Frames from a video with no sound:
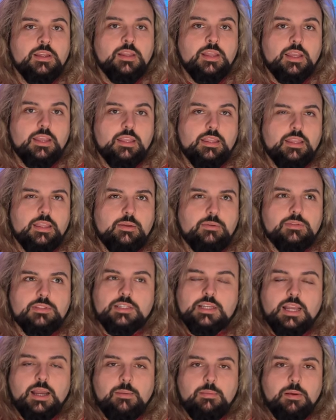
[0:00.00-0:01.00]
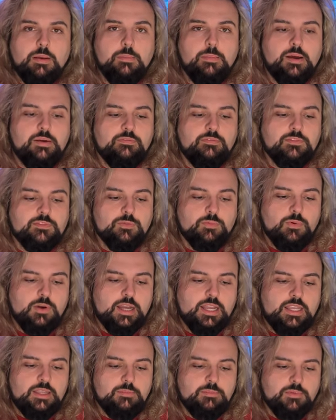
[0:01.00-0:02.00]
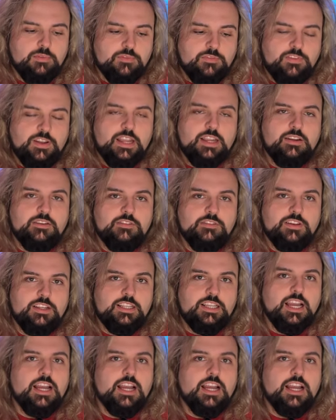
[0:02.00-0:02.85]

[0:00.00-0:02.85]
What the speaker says: and there was a couple of months wait, but thankfully they